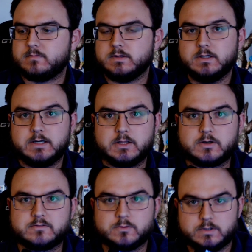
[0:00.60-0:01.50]
Hello,
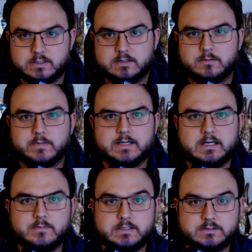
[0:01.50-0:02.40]
everyone. My name
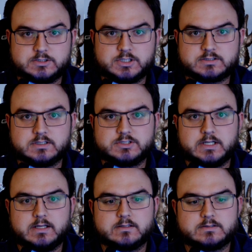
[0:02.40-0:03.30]
is Justin
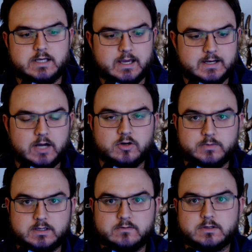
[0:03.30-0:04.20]
Jennings, and I will be
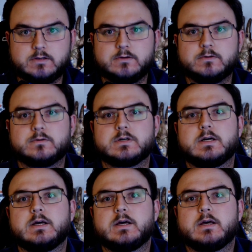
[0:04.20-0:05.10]
giving you
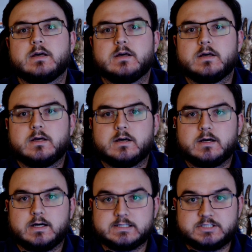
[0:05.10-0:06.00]

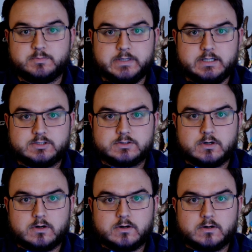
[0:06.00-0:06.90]
a speech
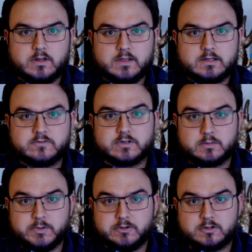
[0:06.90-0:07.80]
on the different
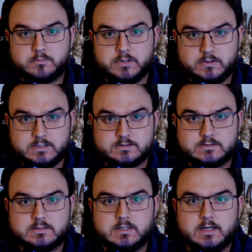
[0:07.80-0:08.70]
computer components
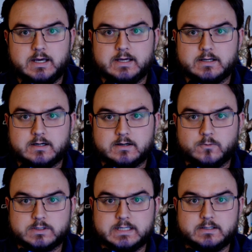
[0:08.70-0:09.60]
and what
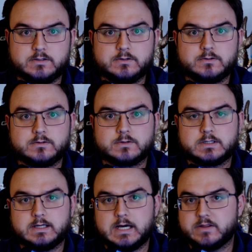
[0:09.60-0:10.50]
they do,
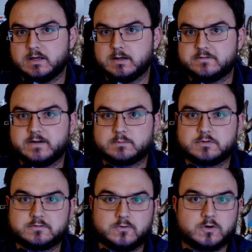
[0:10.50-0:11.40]
how they affect
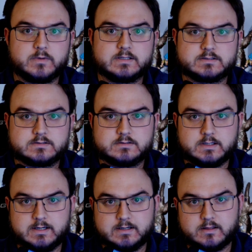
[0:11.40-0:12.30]
performance,
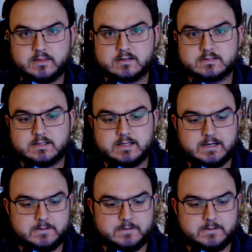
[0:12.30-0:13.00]
and things like that.